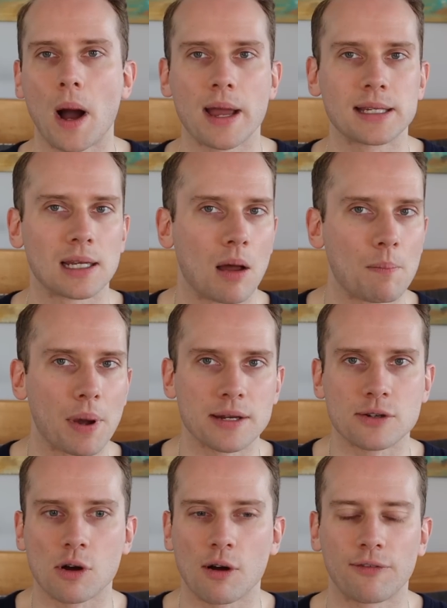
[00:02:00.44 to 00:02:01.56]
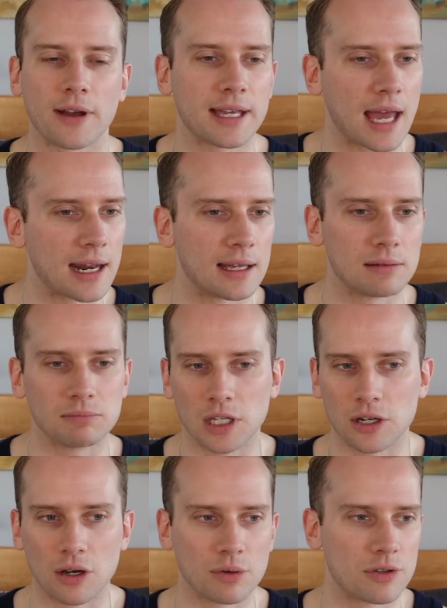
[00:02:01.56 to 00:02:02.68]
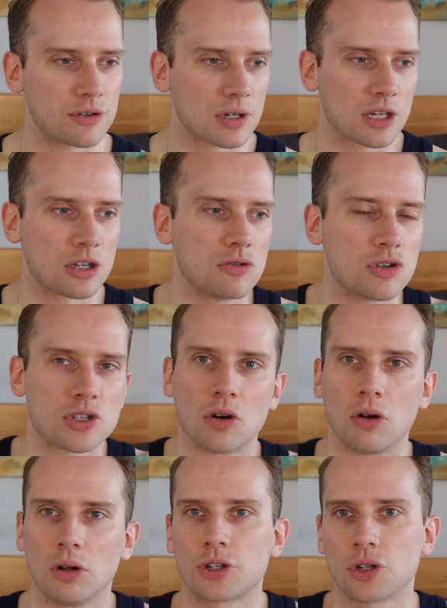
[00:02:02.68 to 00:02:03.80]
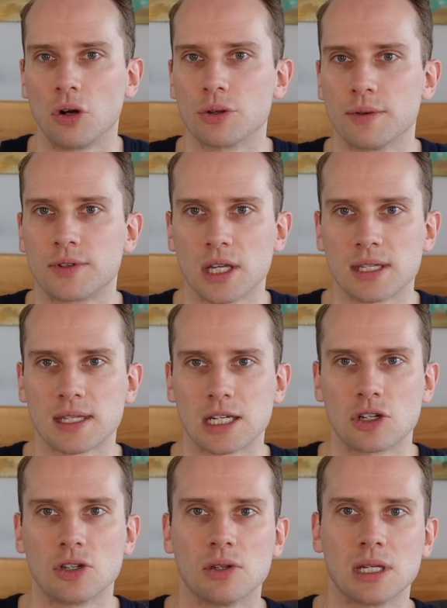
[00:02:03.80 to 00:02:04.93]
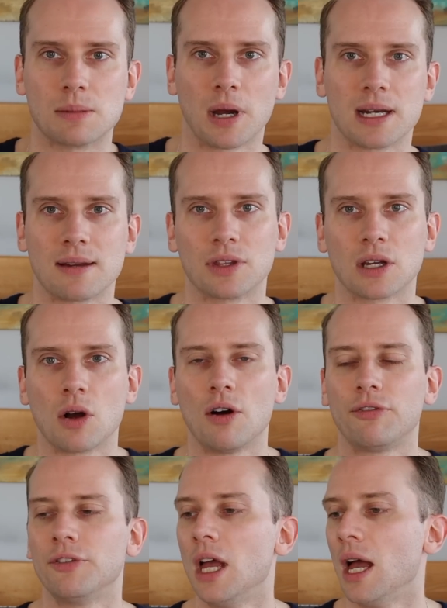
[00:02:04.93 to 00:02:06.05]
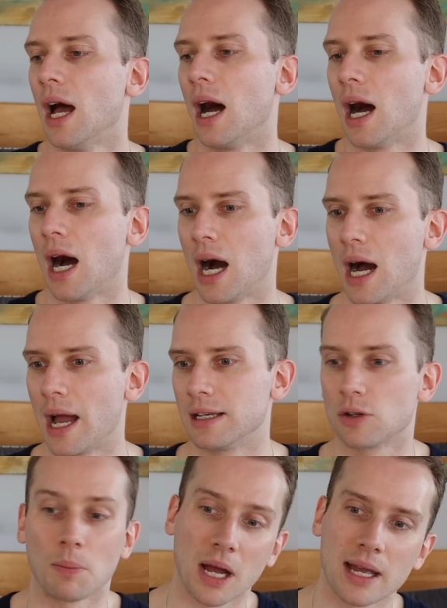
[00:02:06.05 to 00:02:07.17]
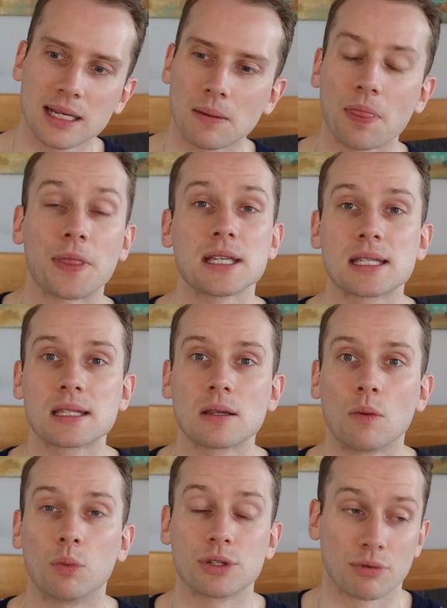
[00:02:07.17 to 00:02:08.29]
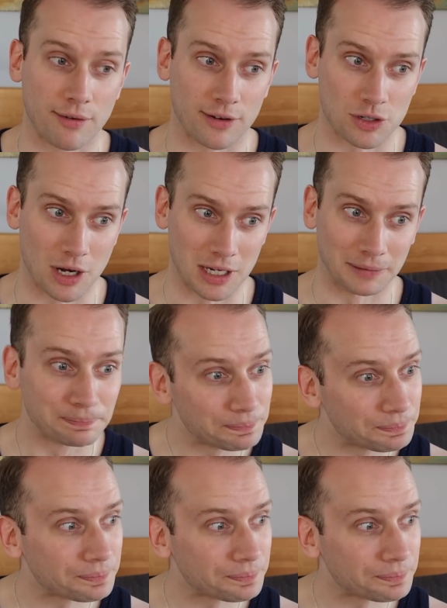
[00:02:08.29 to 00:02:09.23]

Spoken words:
mind a long bind off. I get it. You know, you're doing a huge shawl, you have tons of stitches, you need to bind everything off. I don't mind. This was really frustrating.